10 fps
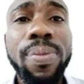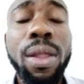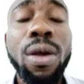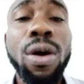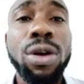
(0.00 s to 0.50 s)

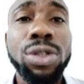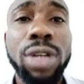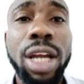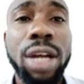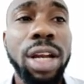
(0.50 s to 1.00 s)
Australian
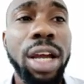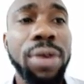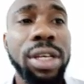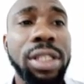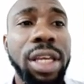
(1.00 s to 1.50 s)
dollar
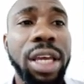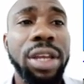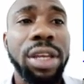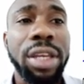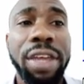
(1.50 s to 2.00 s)
USD, and
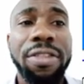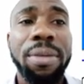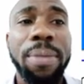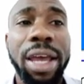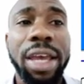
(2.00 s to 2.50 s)
if the
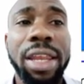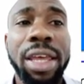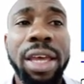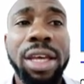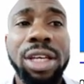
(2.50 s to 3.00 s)
market
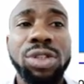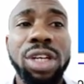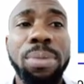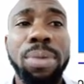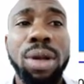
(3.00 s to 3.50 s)
is trading
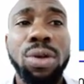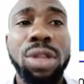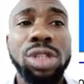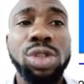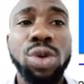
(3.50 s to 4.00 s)
below this
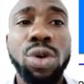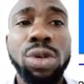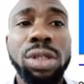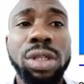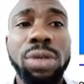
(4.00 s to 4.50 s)
zone,
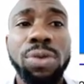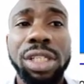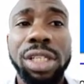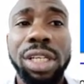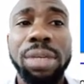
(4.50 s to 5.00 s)
which is a
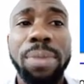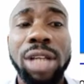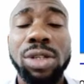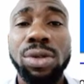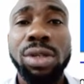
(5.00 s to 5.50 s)
demand
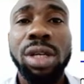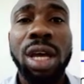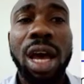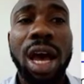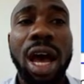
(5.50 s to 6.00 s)
zone,
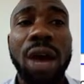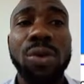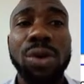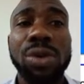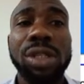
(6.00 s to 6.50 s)
I would
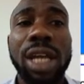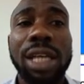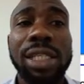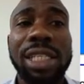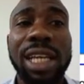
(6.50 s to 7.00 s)
consider
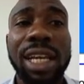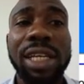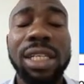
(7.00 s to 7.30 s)
selling